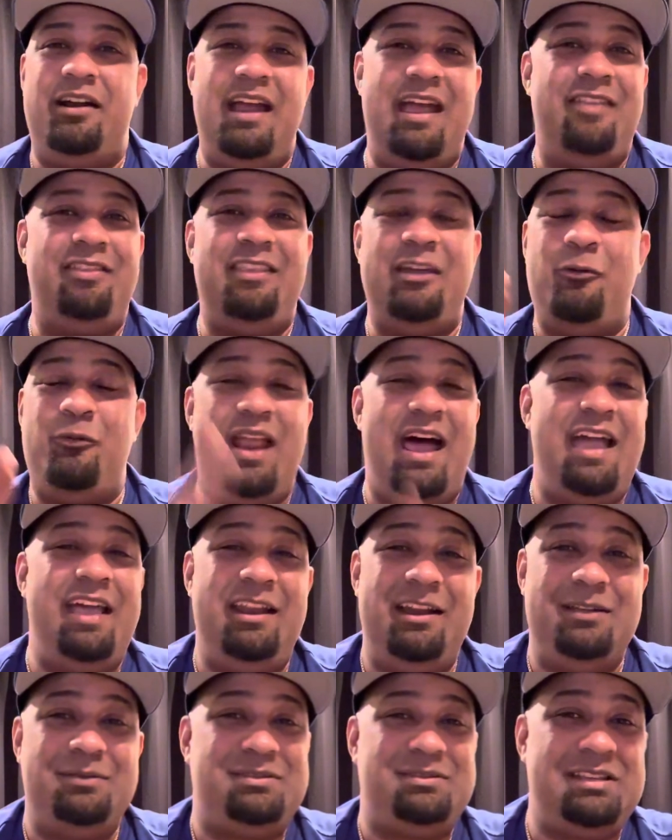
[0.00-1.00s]
And then when I
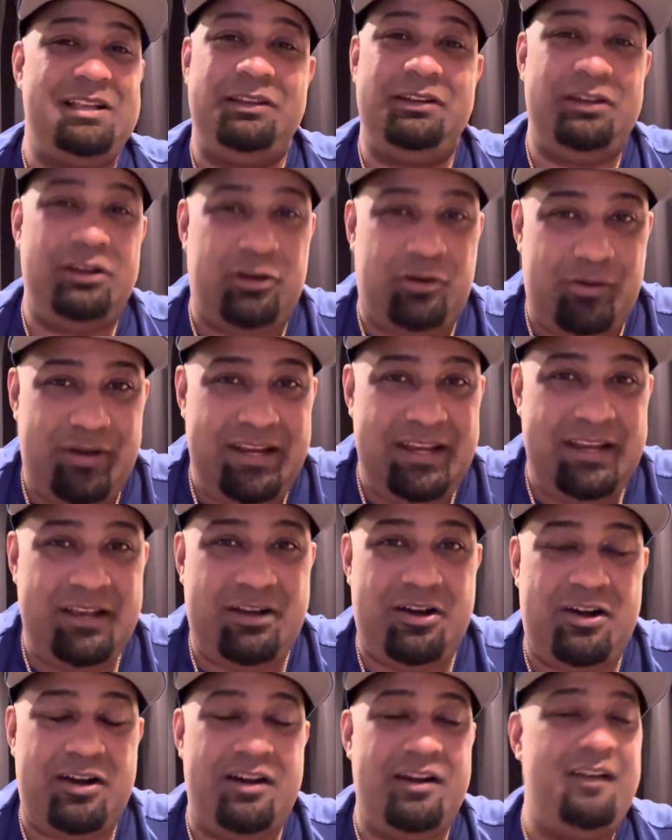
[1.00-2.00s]
ended up selling the green
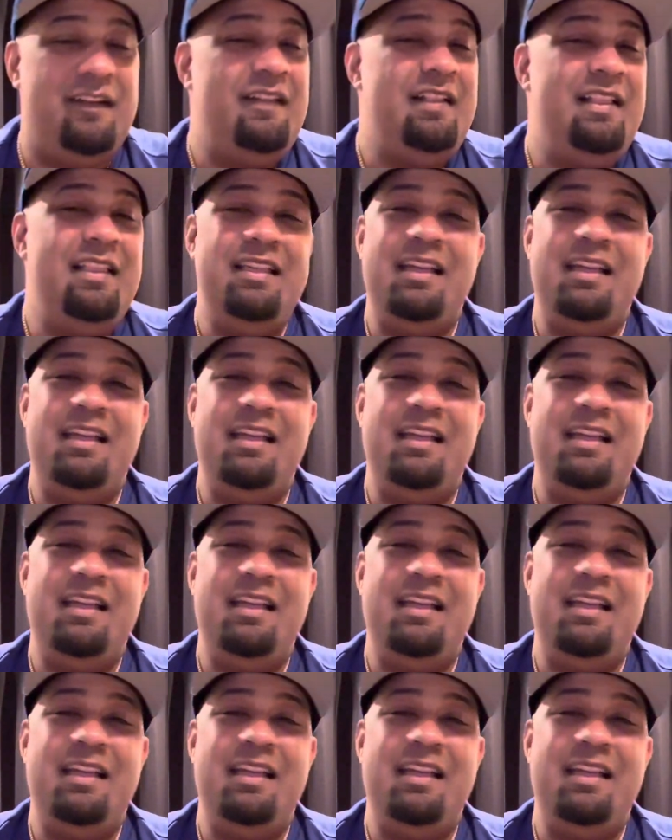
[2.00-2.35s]
car,